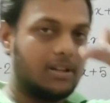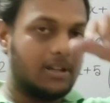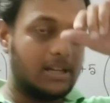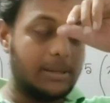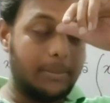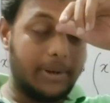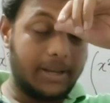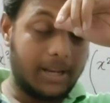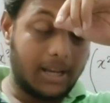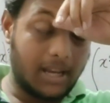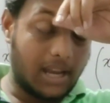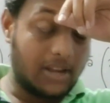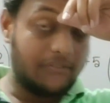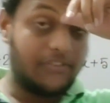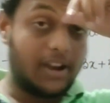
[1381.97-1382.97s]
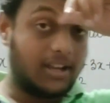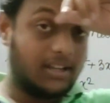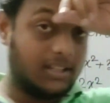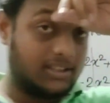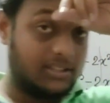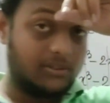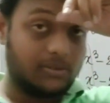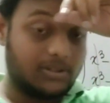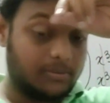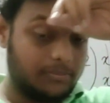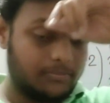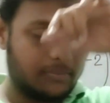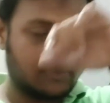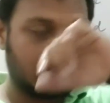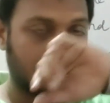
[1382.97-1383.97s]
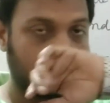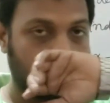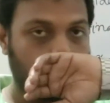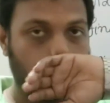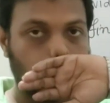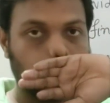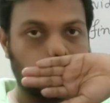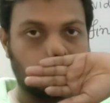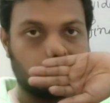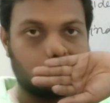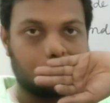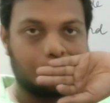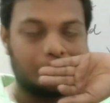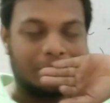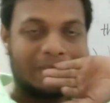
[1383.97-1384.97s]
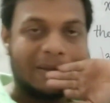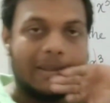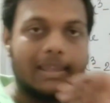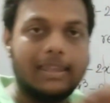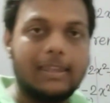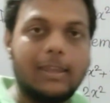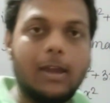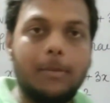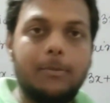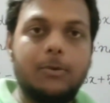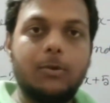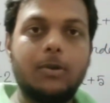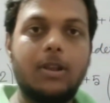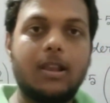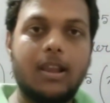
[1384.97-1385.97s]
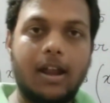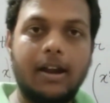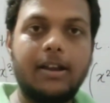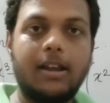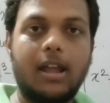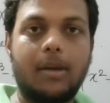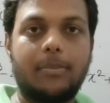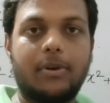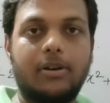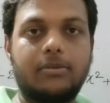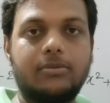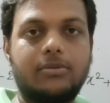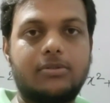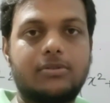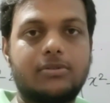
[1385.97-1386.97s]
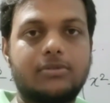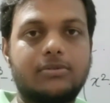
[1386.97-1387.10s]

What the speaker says: remainder and factor theorem, you have to learn about